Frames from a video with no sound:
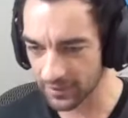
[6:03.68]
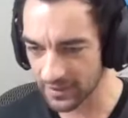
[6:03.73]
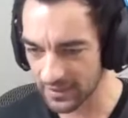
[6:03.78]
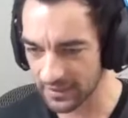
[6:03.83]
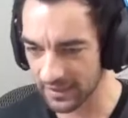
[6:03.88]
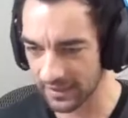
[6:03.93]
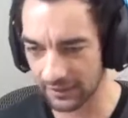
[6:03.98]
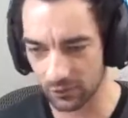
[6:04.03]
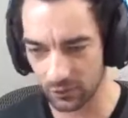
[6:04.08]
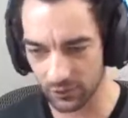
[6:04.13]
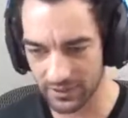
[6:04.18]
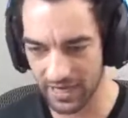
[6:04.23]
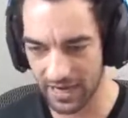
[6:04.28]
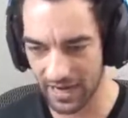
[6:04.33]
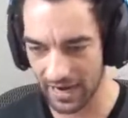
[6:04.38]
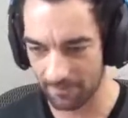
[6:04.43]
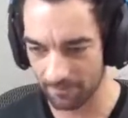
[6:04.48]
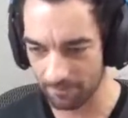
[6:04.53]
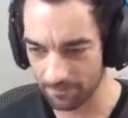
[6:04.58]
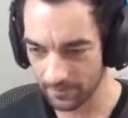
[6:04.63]
single
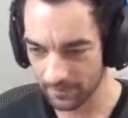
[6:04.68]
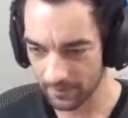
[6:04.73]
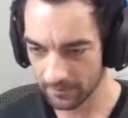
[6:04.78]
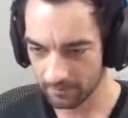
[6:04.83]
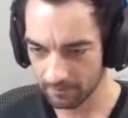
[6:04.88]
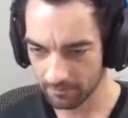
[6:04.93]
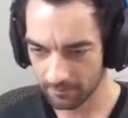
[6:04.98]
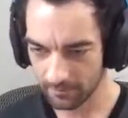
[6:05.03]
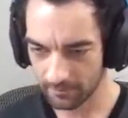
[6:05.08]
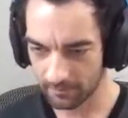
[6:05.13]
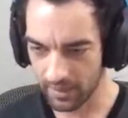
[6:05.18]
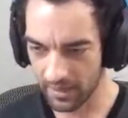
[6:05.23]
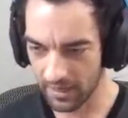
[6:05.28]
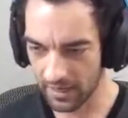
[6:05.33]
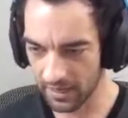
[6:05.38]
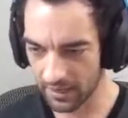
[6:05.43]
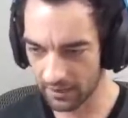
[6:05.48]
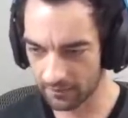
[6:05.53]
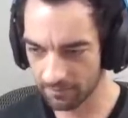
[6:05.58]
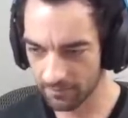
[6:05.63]
time.
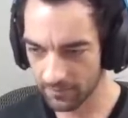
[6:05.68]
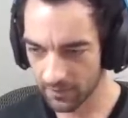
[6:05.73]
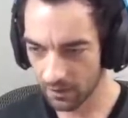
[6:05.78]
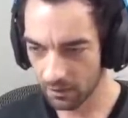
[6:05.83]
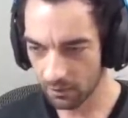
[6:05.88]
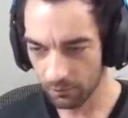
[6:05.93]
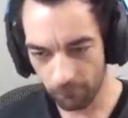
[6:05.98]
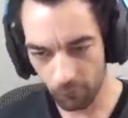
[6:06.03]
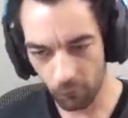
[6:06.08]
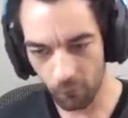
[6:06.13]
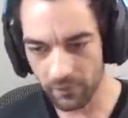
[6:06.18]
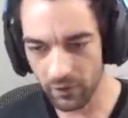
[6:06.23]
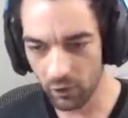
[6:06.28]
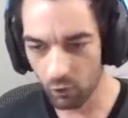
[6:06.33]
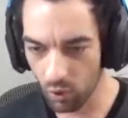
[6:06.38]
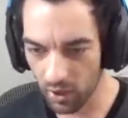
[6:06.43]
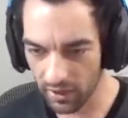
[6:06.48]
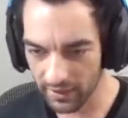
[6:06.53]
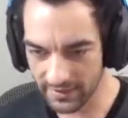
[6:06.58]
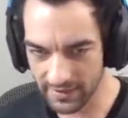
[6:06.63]
Man, fool me
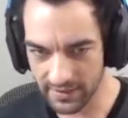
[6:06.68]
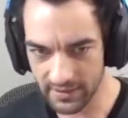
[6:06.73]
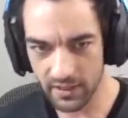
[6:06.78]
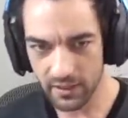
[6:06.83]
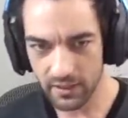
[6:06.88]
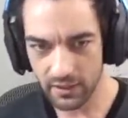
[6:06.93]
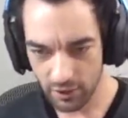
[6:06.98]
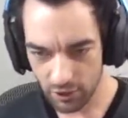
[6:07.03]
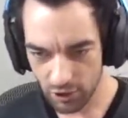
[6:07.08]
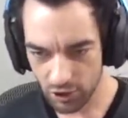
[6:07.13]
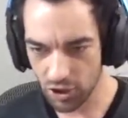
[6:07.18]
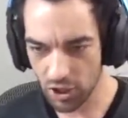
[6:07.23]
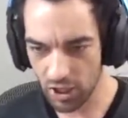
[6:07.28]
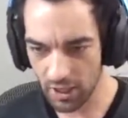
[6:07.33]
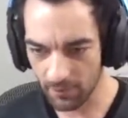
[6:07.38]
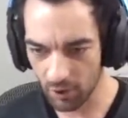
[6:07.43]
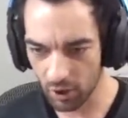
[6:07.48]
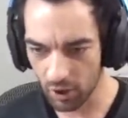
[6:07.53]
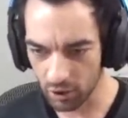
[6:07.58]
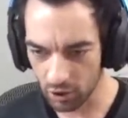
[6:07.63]
once, shame
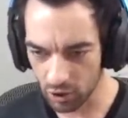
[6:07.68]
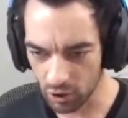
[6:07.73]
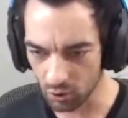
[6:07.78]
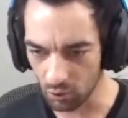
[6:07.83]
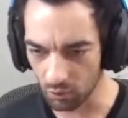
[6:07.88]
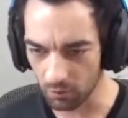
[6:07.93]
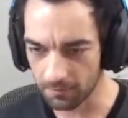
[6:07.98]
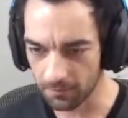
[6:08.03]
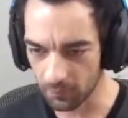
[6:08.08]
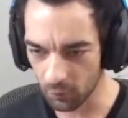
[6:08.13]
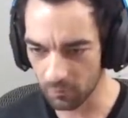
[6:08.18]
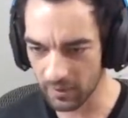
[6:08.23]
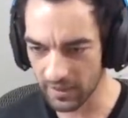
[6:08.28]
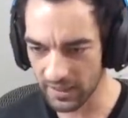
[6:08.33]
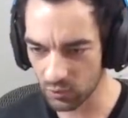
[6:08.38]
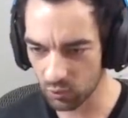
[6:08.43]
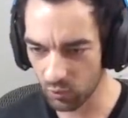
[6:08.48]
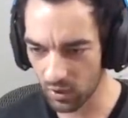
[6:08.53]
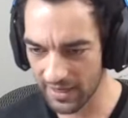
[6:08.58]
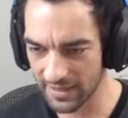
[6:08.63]
on you. Fool me
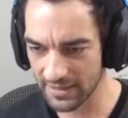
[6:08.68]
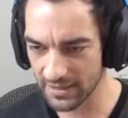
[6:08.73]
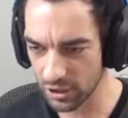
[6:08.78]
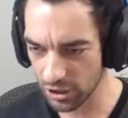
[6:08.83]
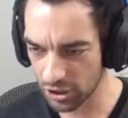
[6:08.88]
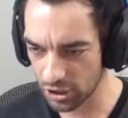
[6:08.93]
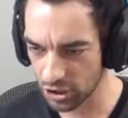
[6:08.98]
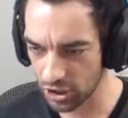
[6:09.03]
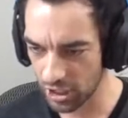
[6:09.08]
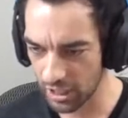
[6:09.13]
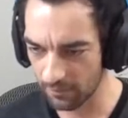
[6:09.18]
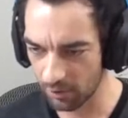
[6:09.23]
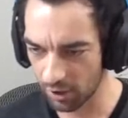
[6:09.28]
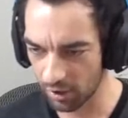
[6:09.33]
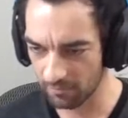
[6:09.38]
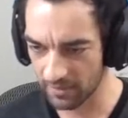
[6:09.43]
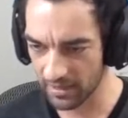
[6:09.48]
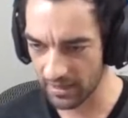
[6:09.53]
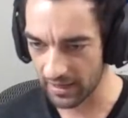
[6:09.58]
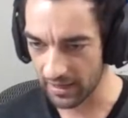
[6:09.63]
twice, shame on
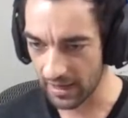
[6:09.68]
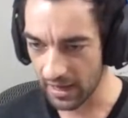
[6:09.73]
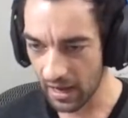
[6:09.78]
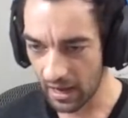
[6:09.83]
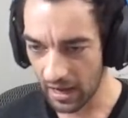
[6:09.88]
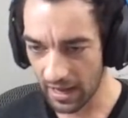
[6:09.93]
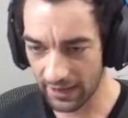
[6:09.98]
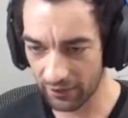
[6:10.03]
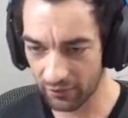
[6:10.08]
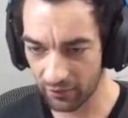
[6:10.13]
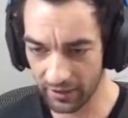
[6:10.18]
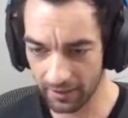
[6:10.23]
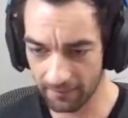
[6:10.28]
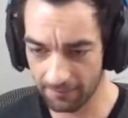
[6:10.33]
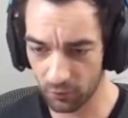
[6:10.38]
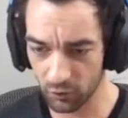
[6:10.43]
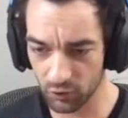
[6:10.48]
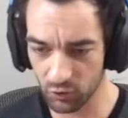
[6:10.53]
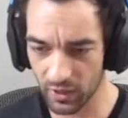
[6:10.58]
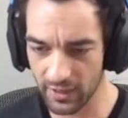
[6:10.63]
me. I ain't gonna get
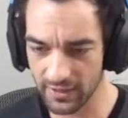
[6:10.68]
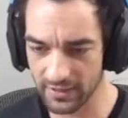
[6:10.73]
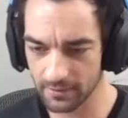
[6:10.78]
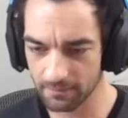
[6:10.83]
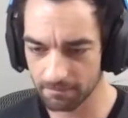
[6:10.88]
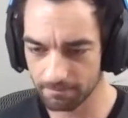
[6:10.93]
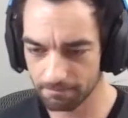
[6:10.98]
fooled twice,